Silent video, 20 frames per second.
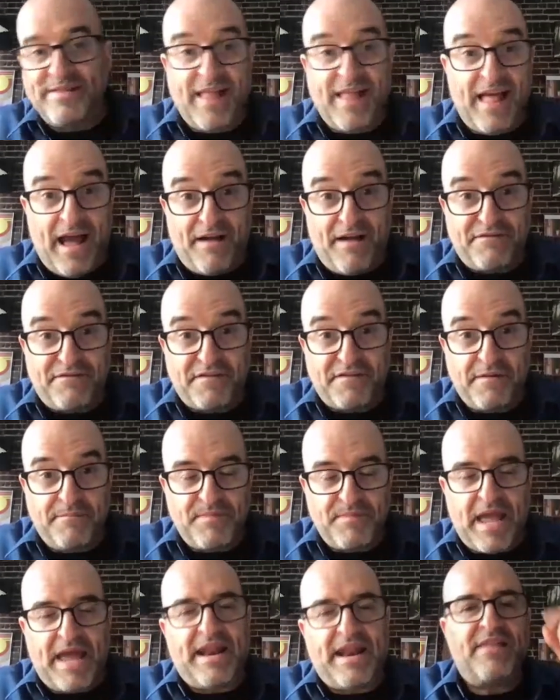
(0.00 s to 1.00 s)
one laughed.
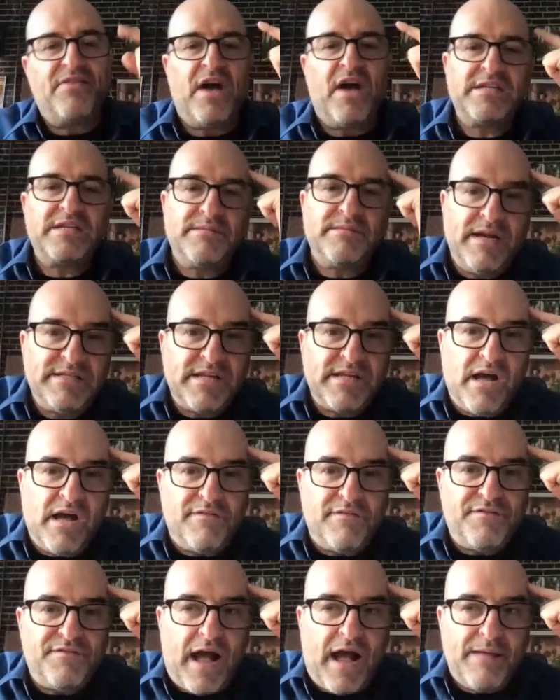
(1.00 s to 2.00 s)
And I thought to
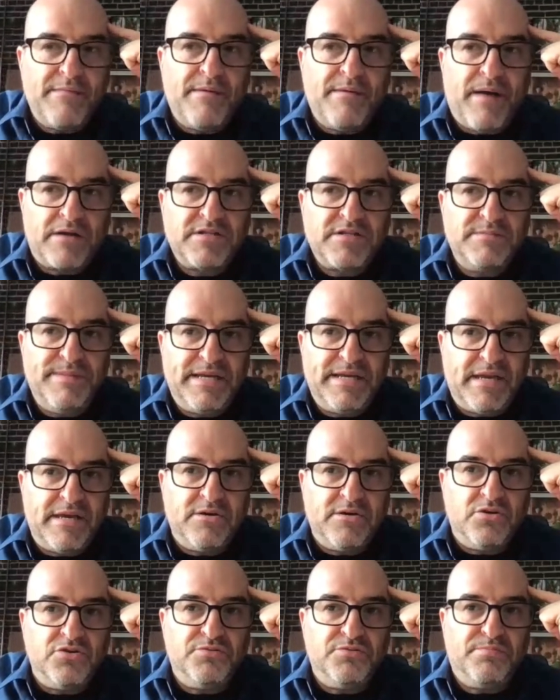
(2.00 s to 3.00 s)
myself, I'm about to be
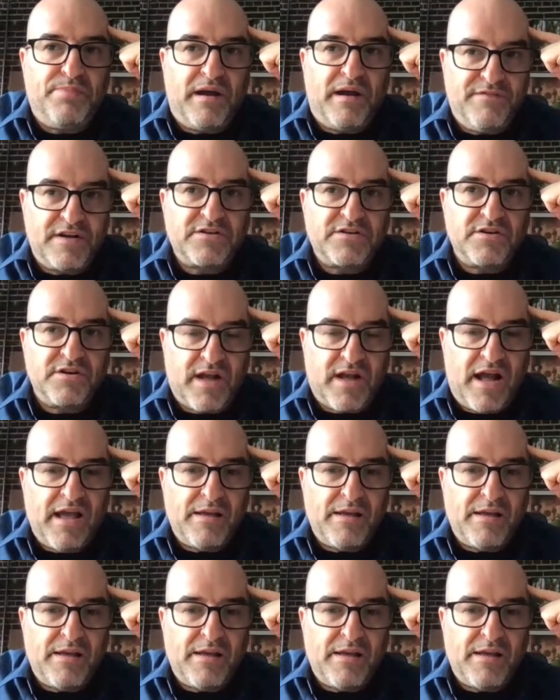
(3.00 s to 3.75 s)
killed by Victor